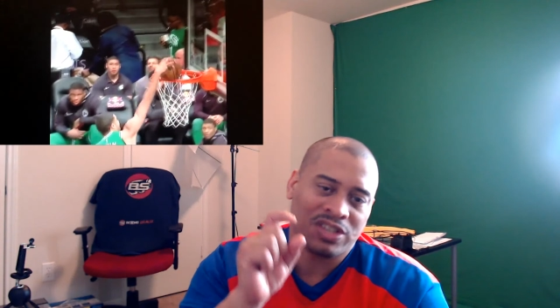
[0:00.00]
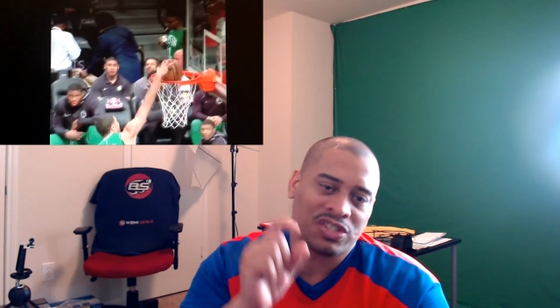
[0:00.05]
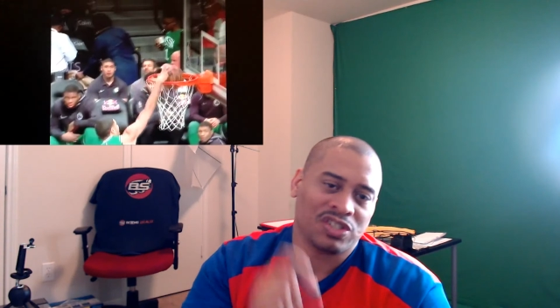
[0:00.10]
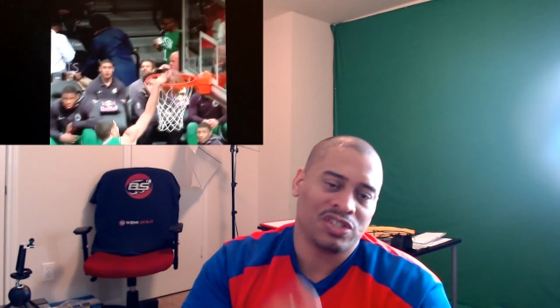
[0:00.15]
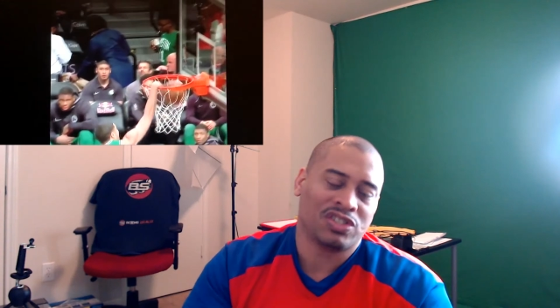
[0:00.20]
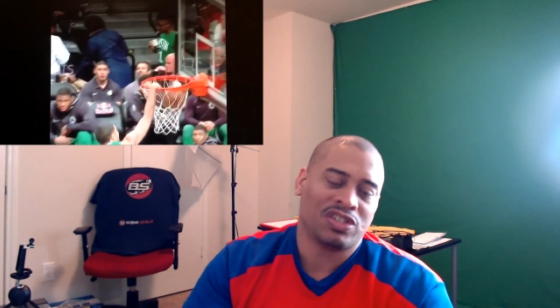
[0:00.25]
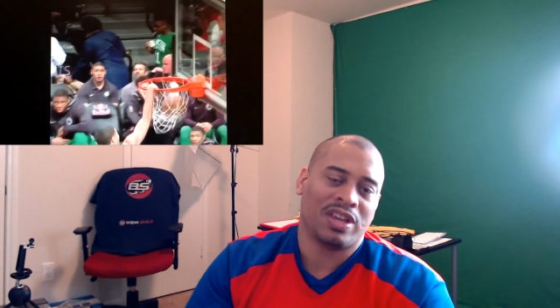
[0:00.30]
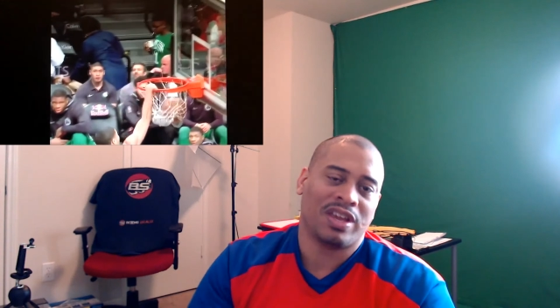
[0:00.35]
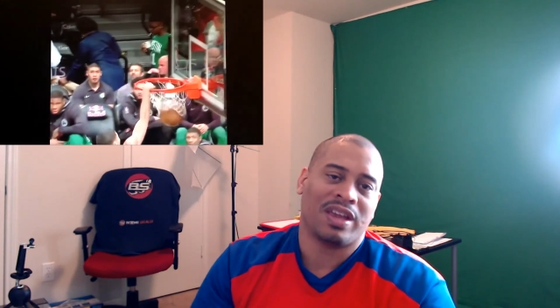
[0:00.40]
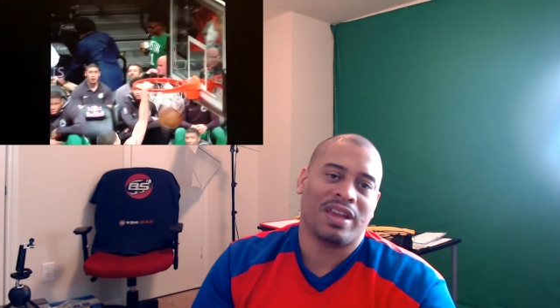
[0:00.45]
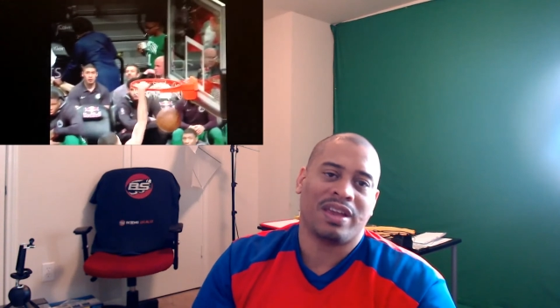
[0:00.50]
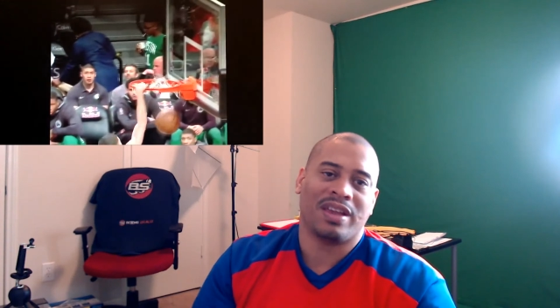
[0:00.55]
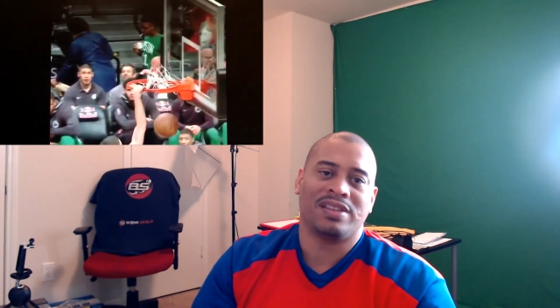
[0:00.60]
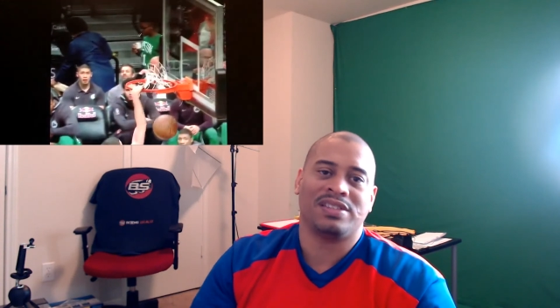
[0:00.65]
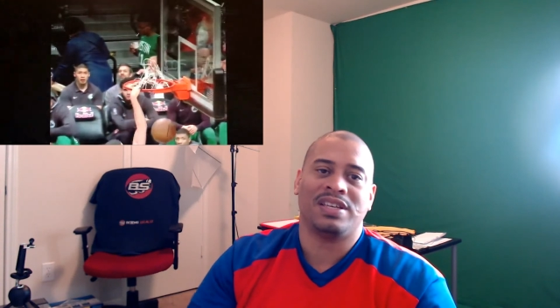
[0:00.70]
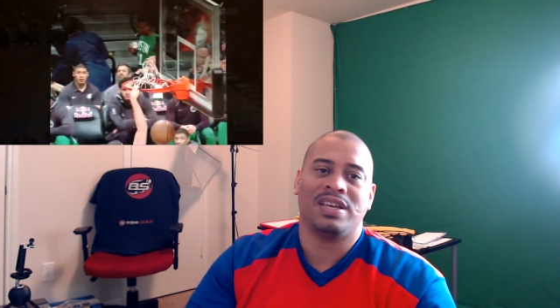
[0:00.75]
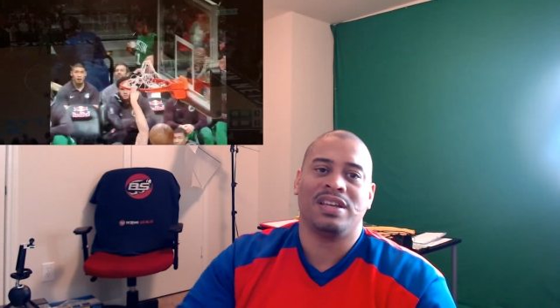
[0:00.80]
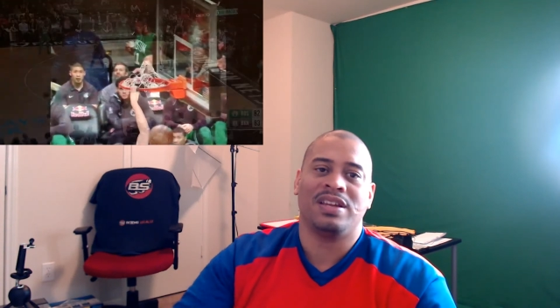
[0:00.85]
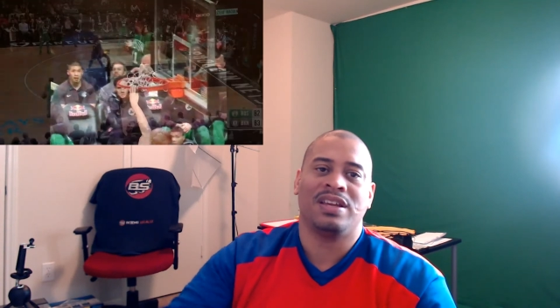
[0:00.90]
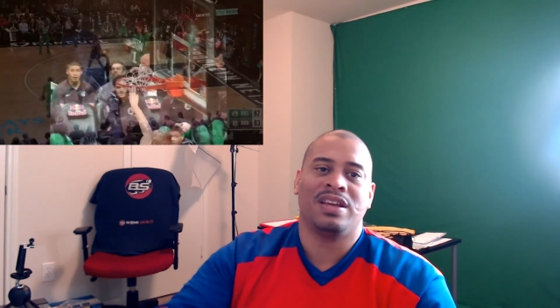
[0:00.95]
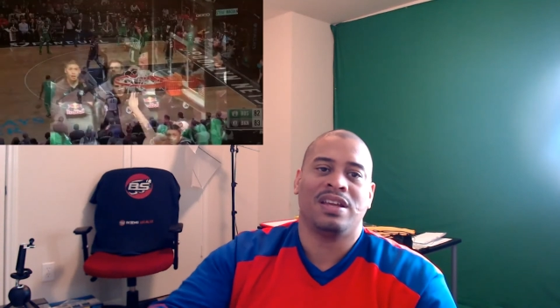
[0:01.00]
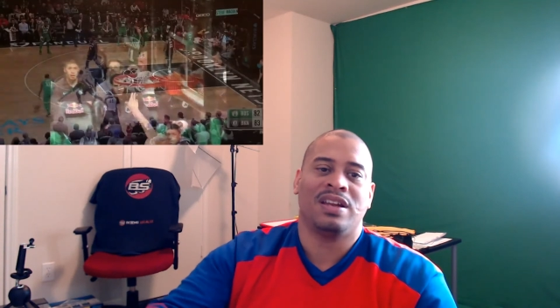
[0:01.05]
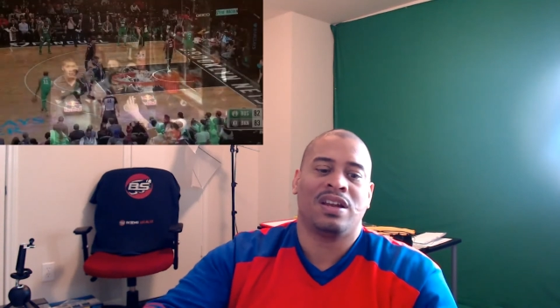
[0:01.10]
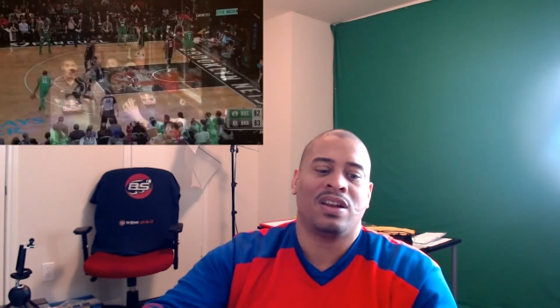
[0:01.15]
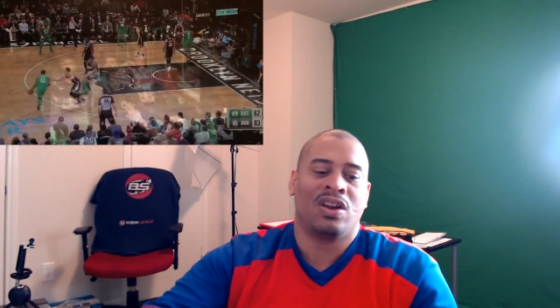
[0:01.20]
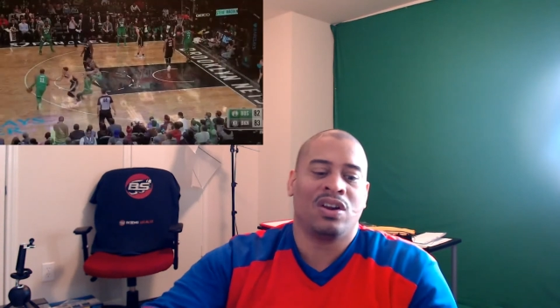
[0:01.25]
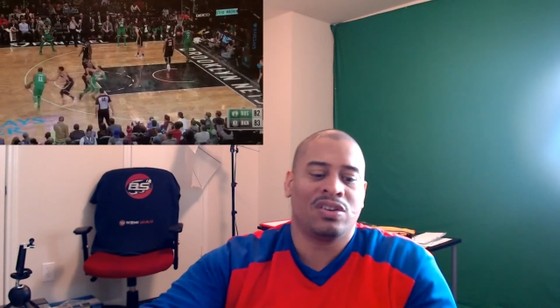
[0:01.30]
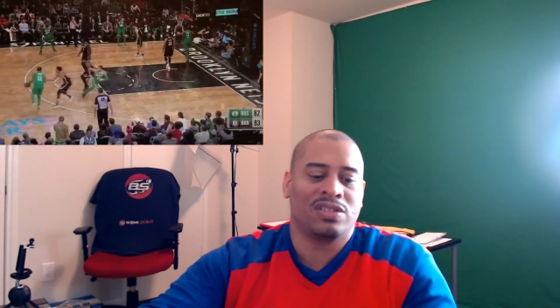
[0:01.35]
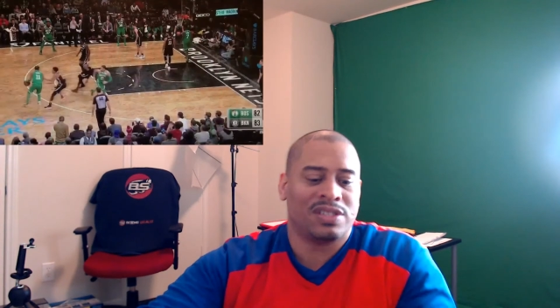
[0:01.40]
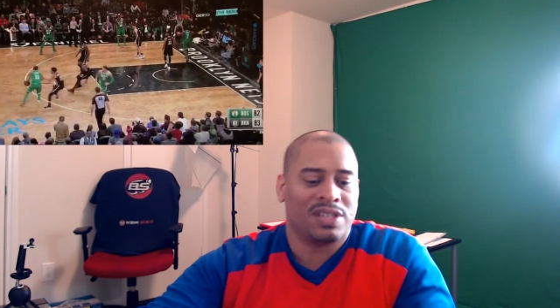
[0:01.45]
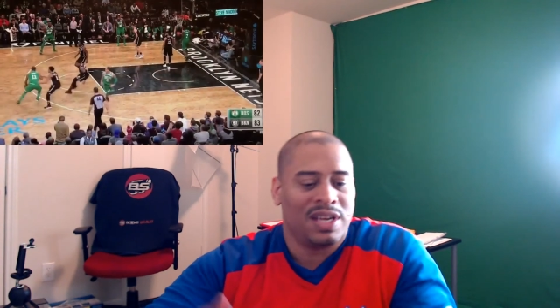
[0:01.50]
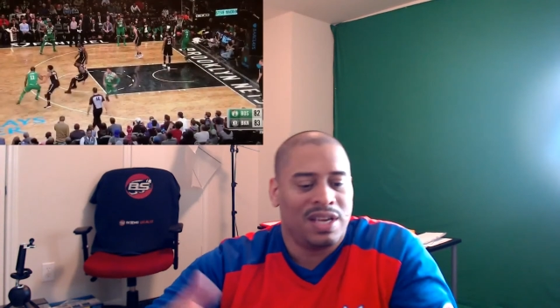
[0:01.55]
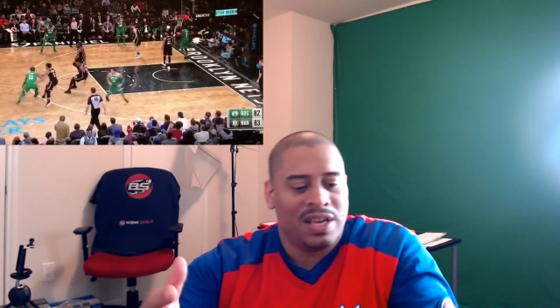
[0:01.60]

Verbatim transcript: so you can continue to get alerts.